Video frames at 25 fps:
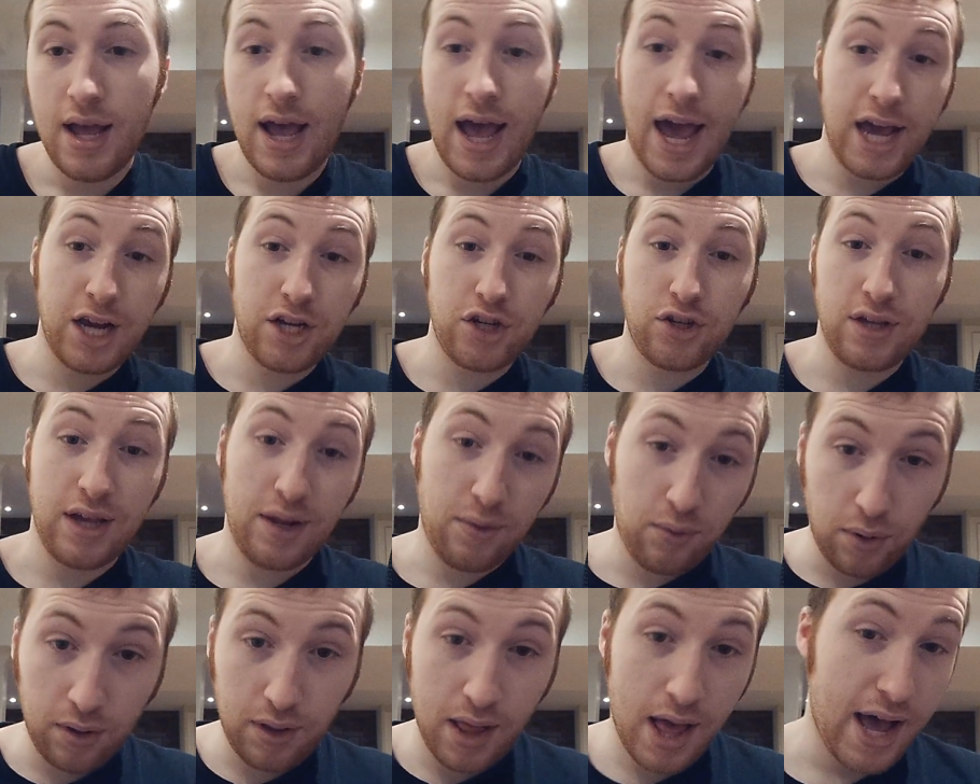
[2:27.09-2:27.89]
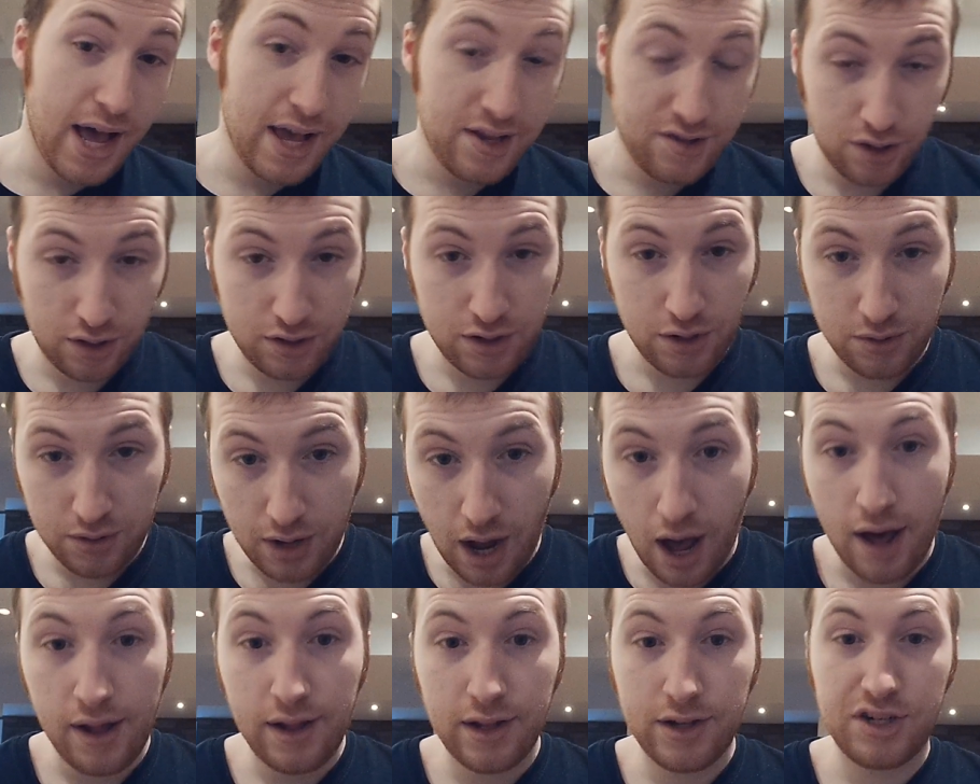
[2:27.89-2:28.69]
Actually, it relies on your
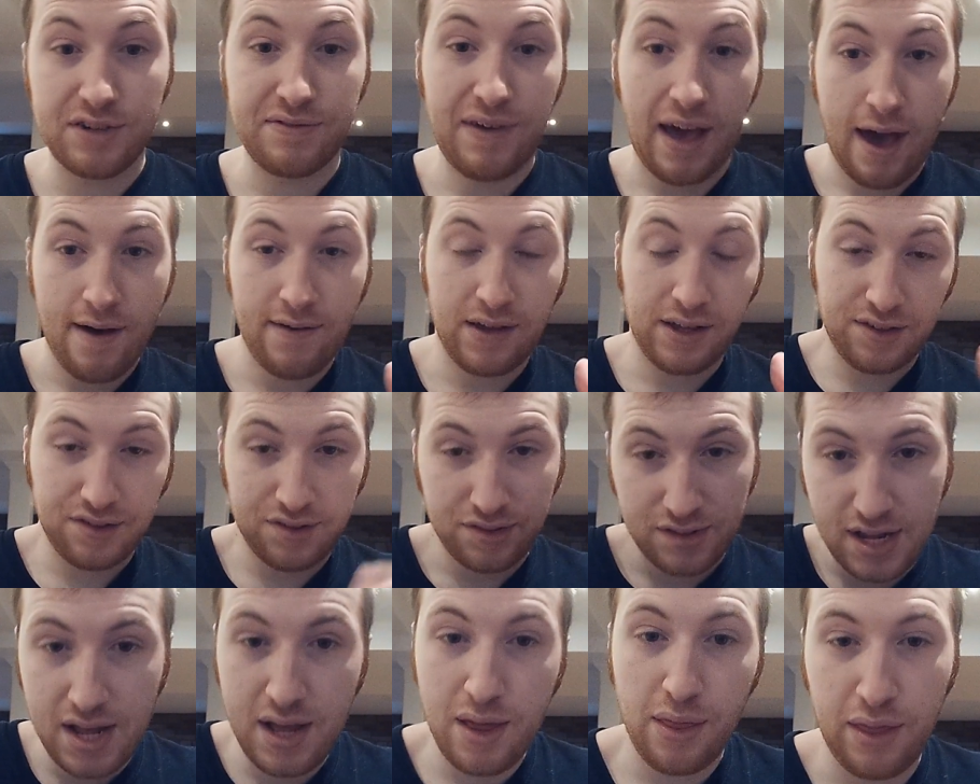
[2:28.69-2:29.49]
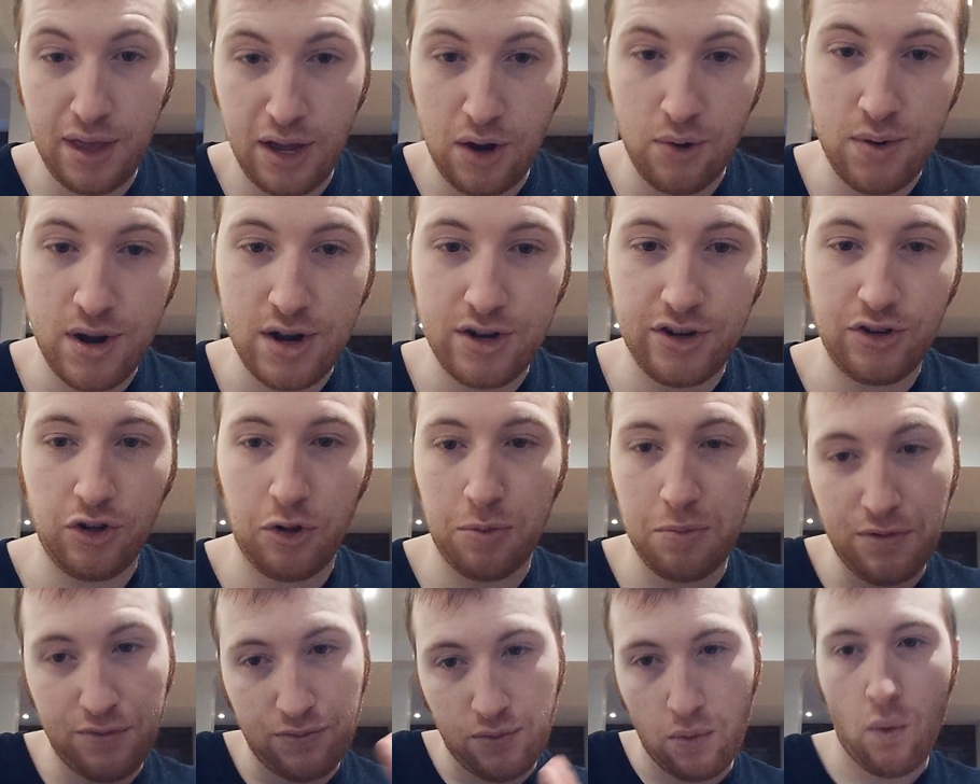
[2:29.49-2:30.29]
knowledge of having seen the
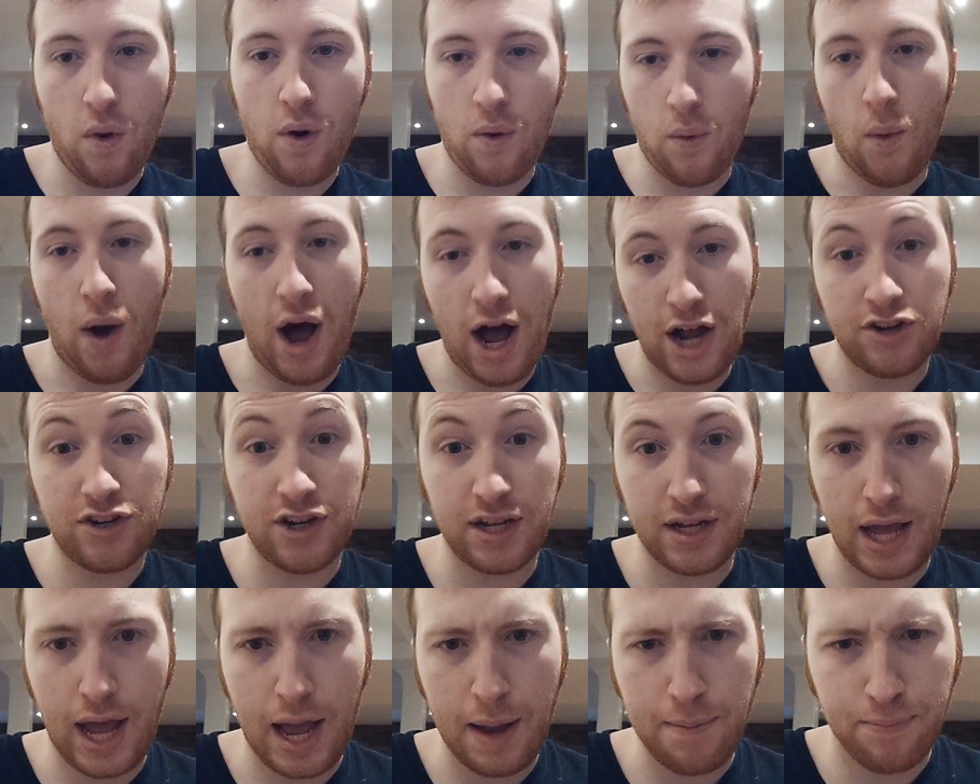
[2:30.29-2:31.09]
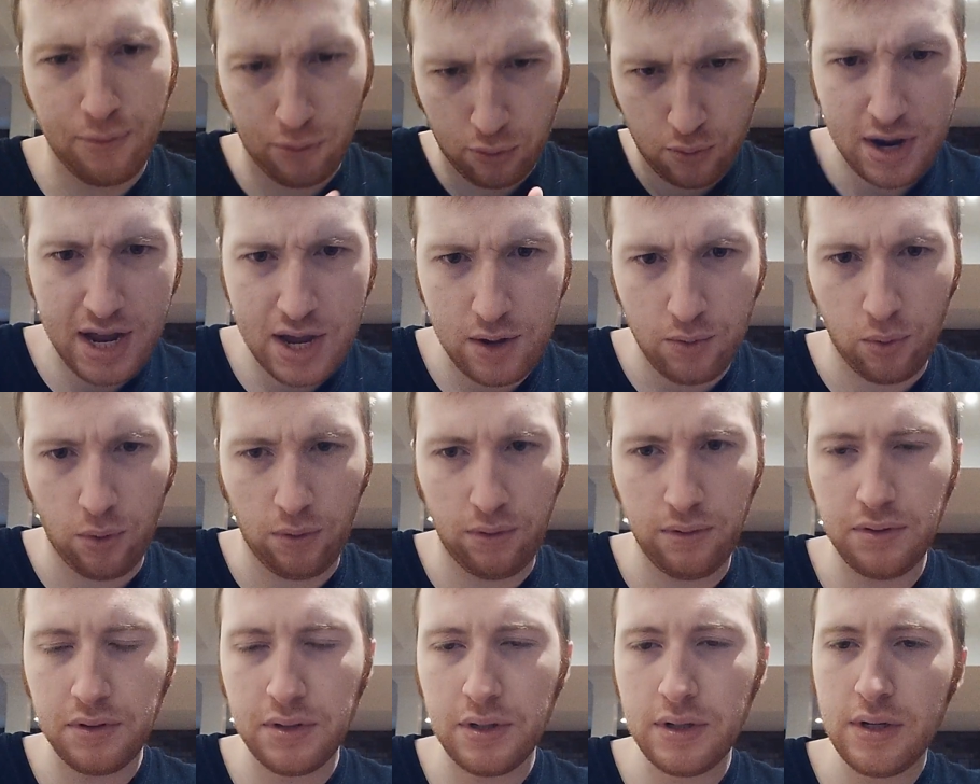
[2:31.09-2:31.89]
original before watching a
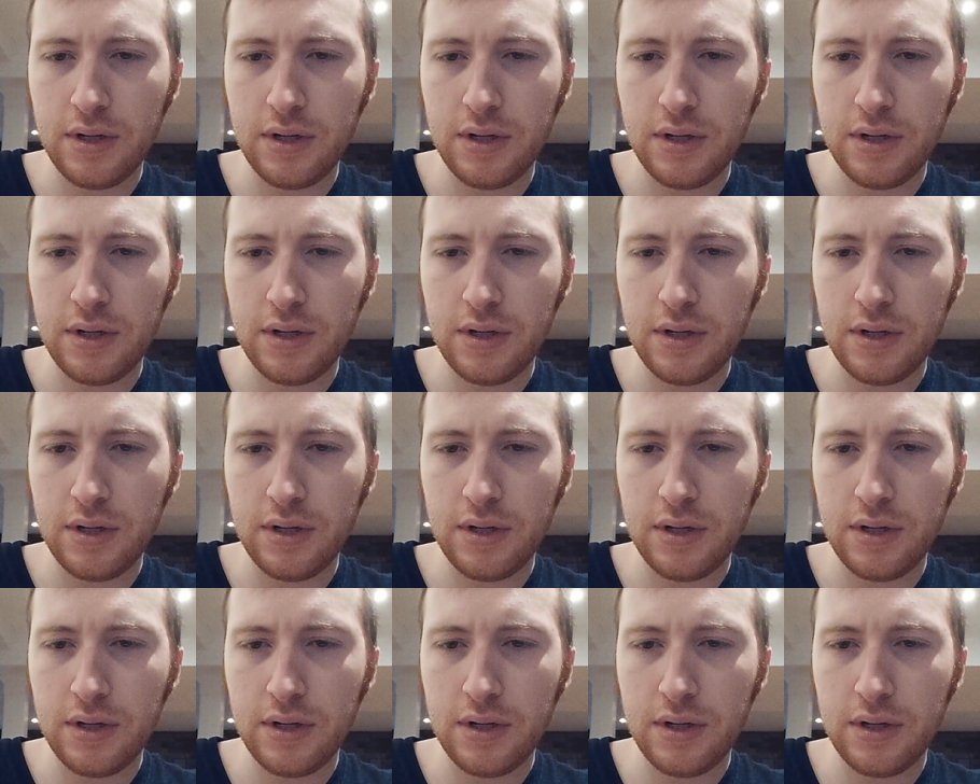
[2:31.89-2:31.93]
prequel.